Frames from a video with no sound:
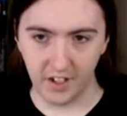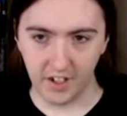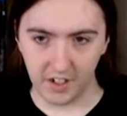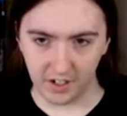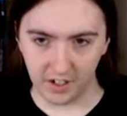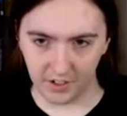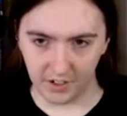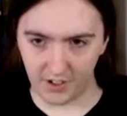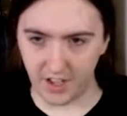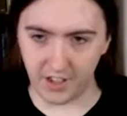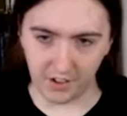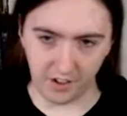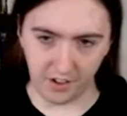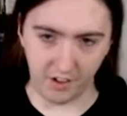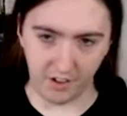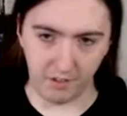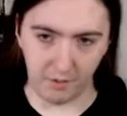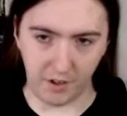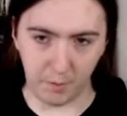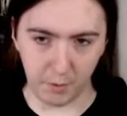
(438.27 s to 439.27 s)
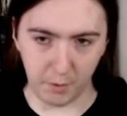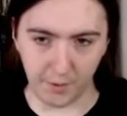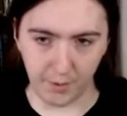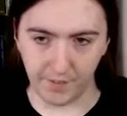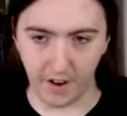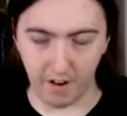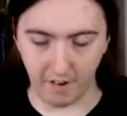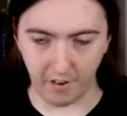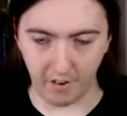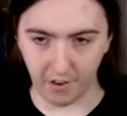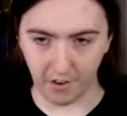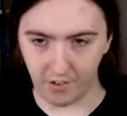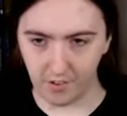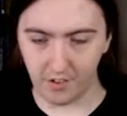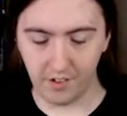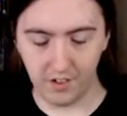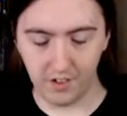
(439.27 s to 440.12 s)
because it has a number of characters